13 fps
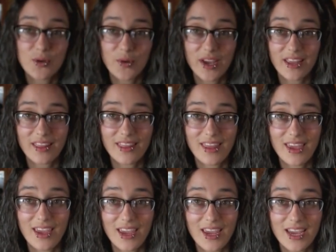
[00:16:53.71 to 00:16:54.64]
doing
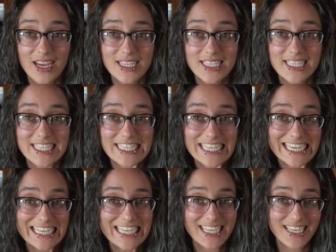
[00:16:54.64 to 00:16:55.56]
the
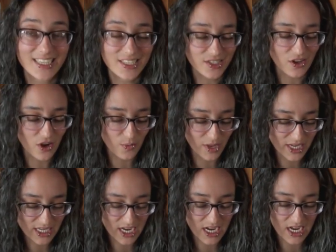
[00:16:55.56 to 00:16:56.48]
second
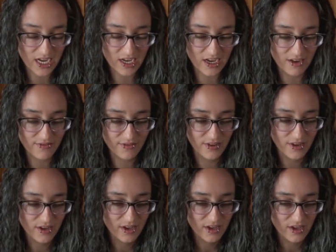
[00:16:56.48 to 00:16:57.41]
installment of
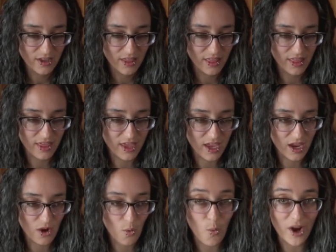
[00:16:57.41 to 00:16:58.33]

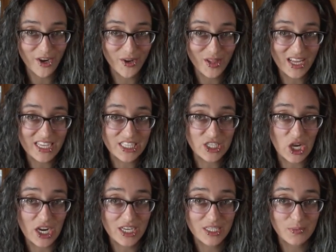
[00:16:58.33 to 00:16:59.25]
the Wanderlust
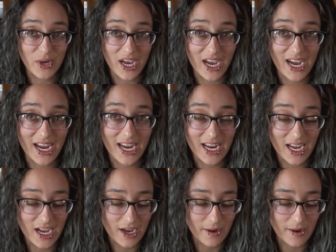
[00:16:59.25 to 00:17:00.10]
socks by